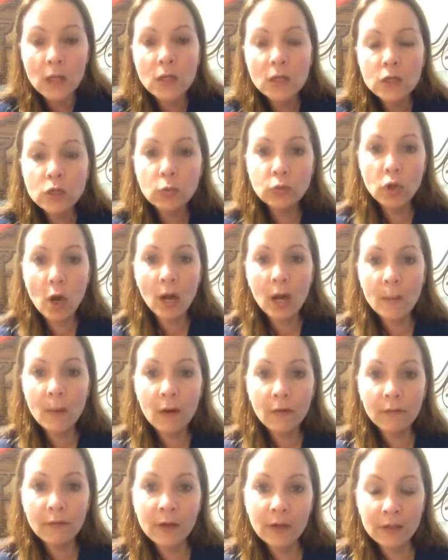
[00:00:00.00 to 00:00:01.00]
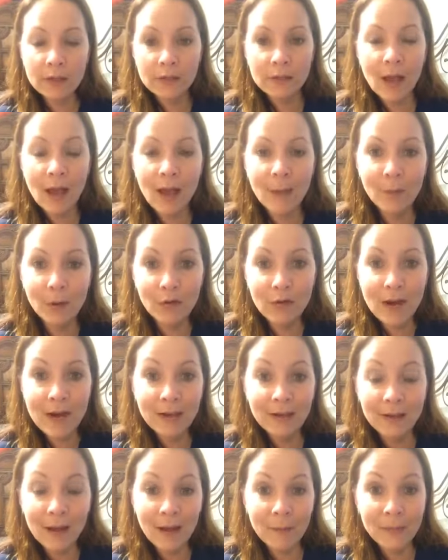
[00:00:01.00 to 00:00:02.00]
So talk about freaking
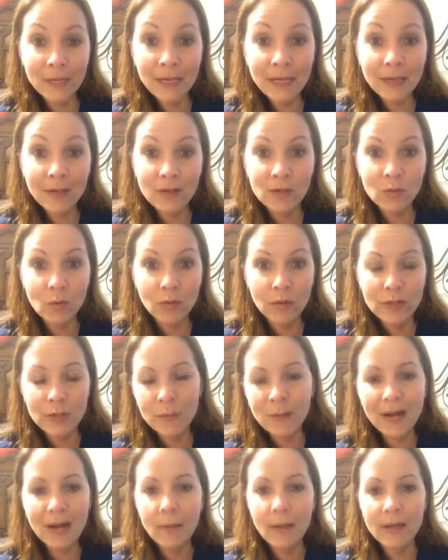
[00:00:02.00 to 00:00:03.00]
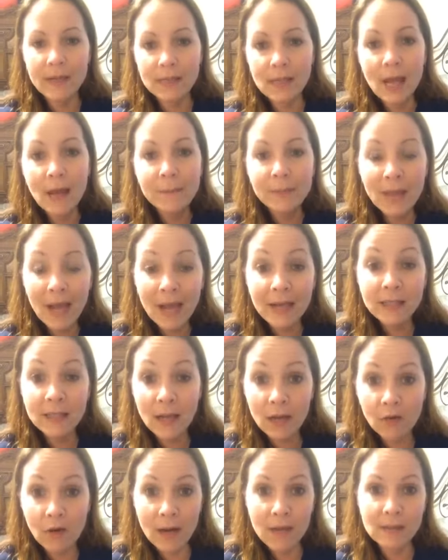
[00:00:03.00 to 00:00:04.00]
creating eating disorders. But anyways, I
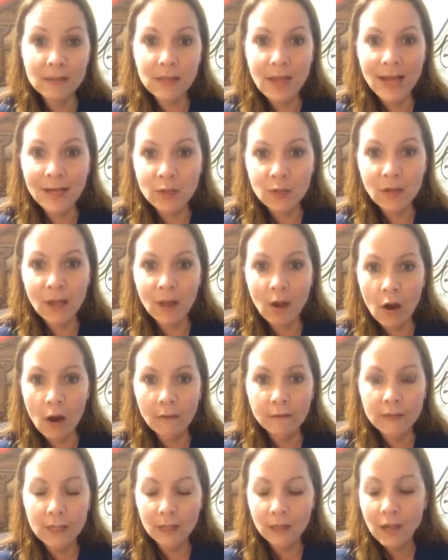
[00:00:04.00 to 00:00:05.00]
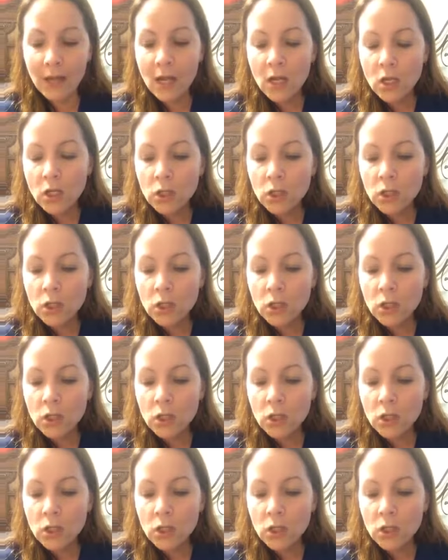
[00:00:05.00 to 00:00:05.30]
digress. I do that often.